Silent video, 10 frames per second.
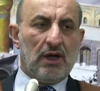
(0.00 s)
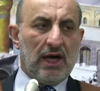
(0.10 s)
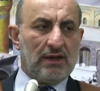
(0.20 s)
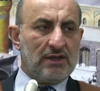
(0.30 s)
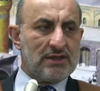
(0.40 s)

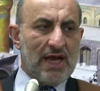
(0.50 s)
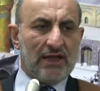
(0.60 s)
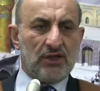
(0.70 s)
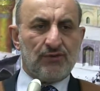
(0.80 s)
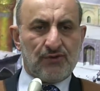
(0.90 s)
And
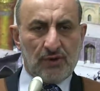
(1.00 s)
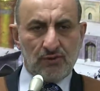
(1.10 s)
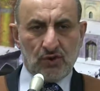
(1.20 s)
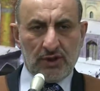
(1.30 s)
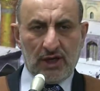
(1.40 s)
decided from
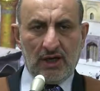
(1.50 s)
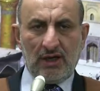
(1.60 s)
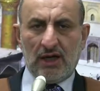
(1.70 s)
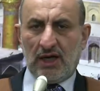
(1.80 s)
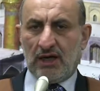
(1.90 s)

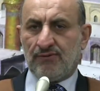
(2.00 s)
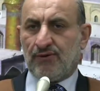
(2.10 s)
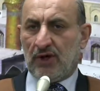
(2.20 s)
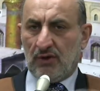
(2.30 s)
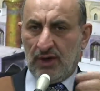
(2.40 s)
today I am
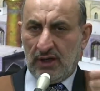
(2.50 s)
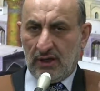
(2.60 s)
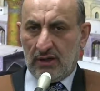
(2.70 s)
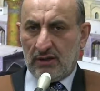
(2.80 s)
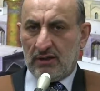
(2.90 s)

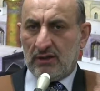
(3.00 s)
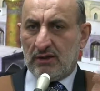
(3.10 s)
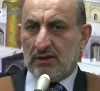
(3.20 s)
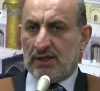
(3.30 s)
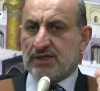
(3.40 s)
following
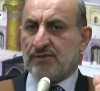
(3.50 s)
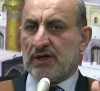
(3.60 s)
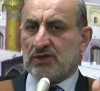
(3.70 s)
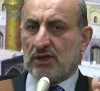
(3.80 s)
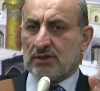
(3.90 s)
this
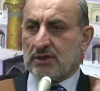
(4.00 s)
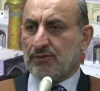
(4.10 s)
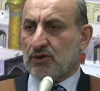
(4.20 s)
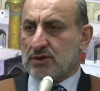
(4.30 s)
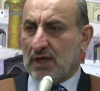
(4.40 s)
marja,
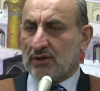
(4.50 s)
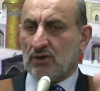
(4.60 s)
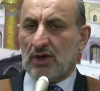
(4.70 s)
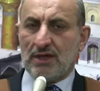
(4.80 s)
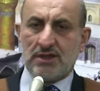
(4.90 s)
suppose
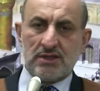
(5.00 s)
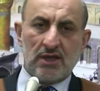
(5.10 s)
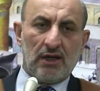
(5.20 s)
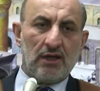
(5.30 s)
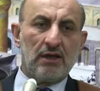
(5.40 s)
Ayatollah
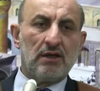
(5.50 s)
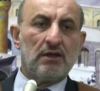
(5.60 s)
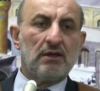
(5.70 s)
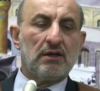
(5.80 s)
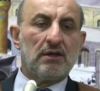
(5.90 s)
Sistani.
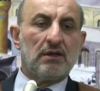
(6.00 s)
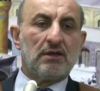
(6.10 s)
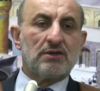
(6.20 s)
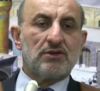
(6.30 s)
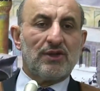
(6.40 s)

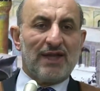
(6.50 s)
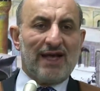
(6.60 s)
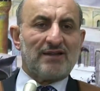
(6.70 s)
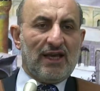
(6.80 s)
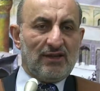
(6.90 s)
So
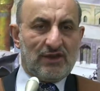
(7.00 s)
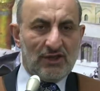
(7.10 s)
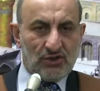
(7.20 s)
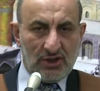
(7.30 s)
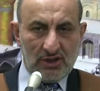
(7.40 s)
that
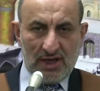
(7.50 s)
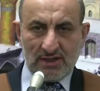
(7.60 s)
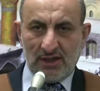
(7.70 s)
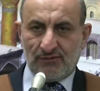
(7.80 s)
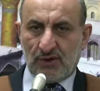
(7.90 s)
intention, I
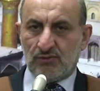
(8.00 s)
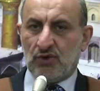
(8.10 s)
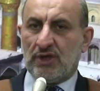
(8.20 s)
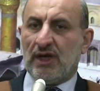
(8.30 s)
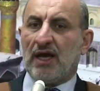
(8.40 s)
say from
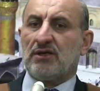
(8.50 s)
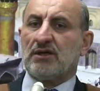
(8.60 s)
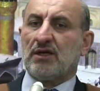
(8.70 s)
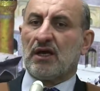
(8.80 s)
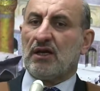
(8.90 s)
today I
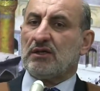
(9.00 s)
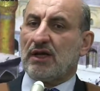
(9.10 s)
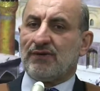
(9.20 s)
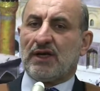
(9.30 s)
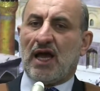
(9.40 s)
did taqlid.
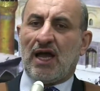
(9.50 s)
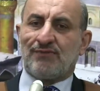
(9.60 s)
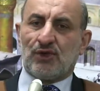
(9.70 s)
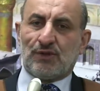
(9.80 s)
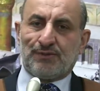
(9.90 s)
Even I
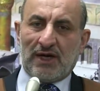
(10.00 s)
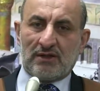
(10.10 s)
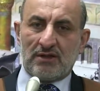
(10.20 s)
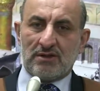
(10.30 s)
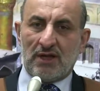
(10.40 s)
have not
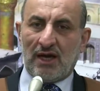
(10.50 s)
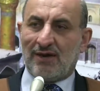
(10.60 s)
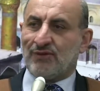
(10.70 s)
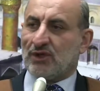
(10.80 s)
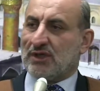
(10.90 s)
practiced, I
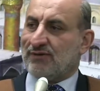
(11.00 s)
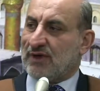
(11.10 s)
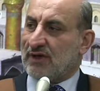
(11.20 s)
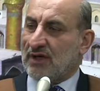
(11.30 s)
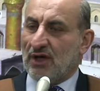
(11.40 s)
have not
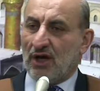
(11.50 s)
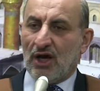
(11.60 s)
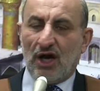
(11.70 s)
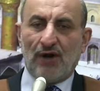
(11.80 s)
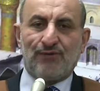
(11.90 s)
even
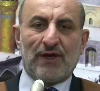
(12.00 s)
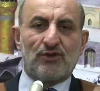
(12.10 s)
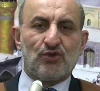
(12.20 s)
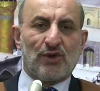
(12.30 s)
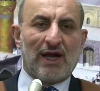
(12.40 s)

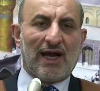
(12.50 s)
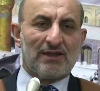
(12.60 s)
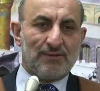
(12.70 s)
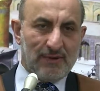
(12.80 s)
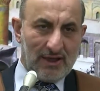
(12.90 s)
offered 2
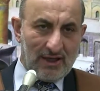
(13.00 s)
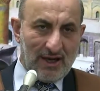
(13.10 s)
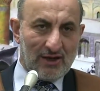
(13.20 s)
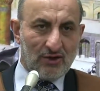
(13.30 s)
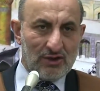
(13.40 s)
rak'at prayer
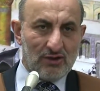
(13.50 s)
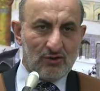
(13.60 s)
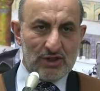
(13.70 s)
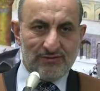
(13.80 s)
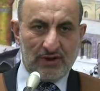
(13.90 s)
according
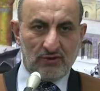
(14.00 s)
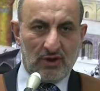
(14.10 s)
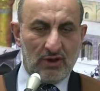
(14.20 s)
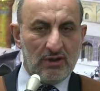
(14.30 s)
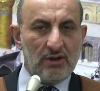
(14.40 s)
to his
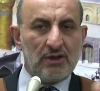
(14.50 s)
fatwa,